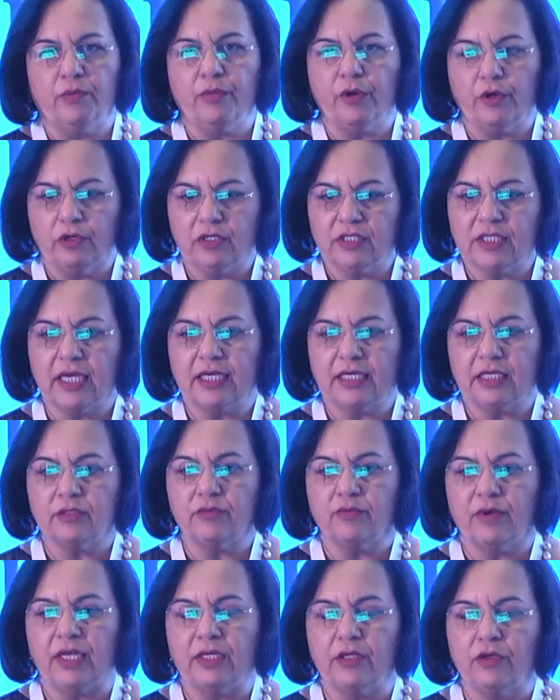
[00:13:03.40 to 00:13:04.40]
Apollo site as
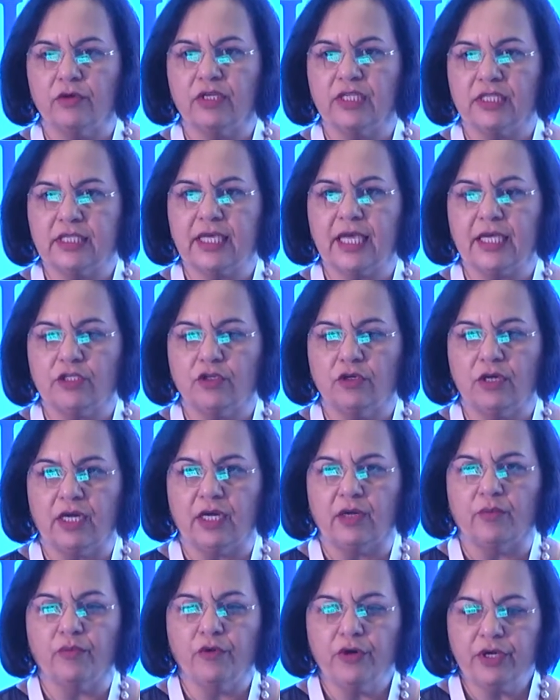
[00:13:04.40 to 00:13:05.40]
well, you can schedule an
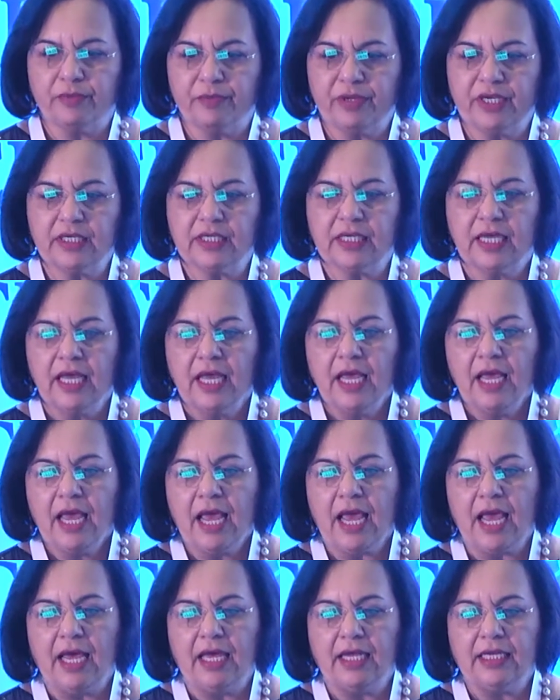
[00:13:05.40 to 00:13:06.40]
appointment,
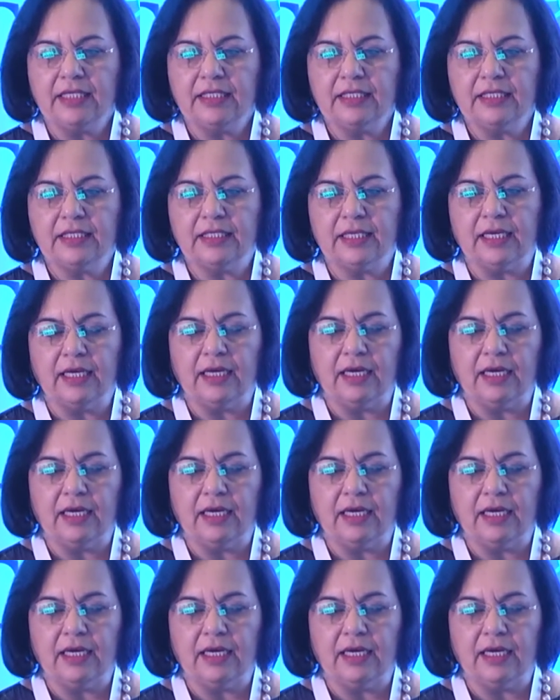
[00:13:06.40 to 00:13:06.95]
and